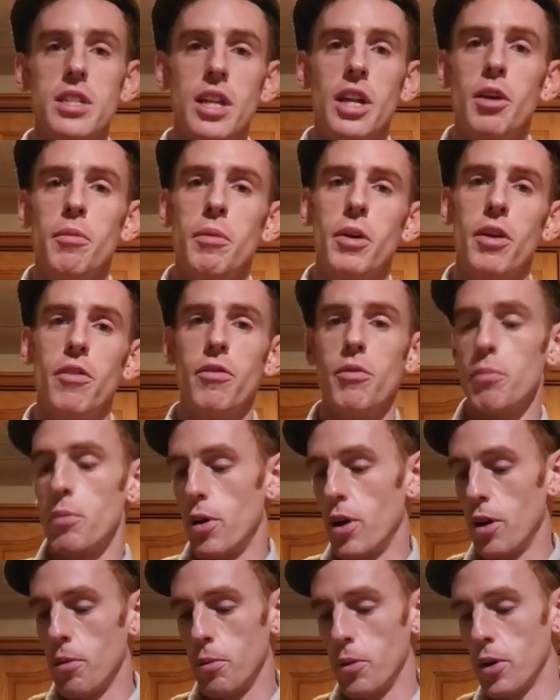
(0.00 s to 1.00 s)
Liam here from
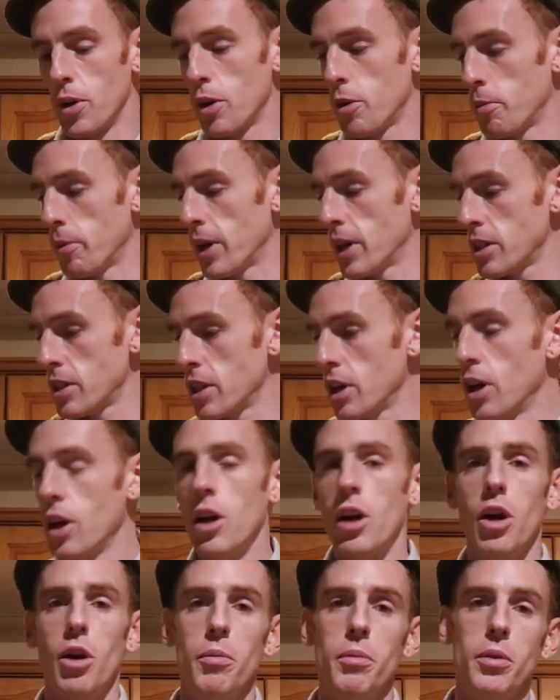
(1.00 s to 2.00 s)
Primal Nomad.
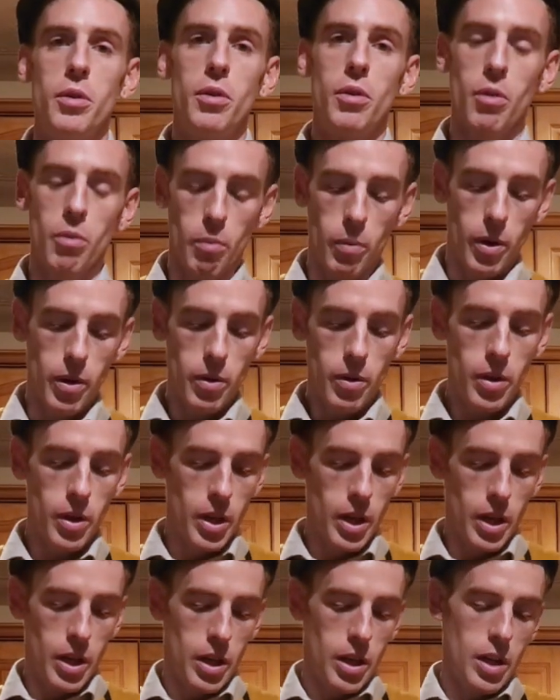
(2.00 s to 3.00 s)
Hope you're doing well.
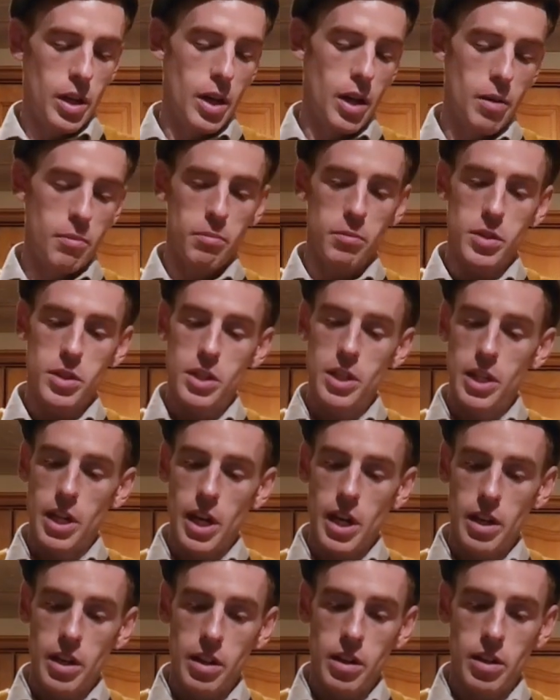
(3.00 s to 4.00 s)

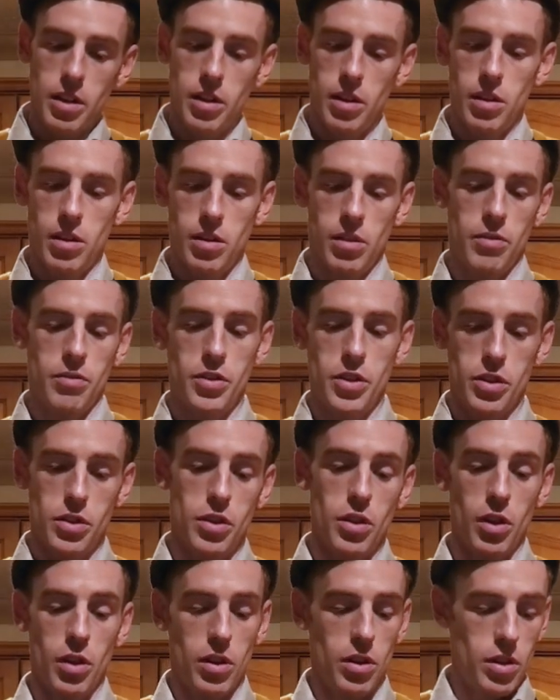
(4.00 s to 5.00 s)
Today I've just
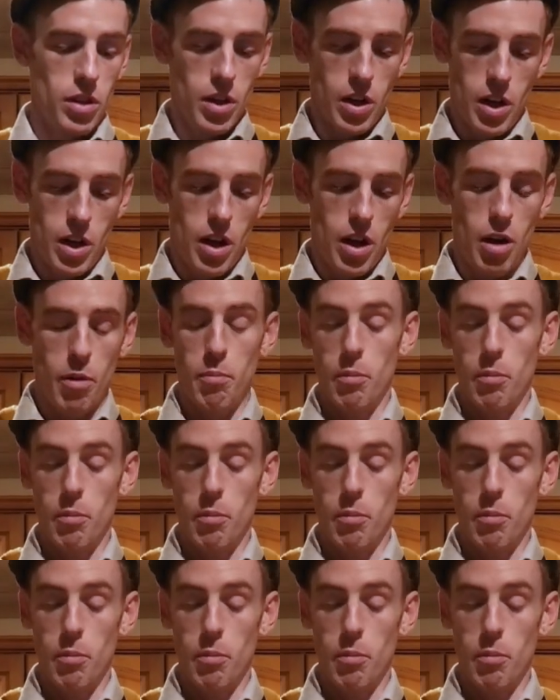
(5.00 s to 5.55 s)
got a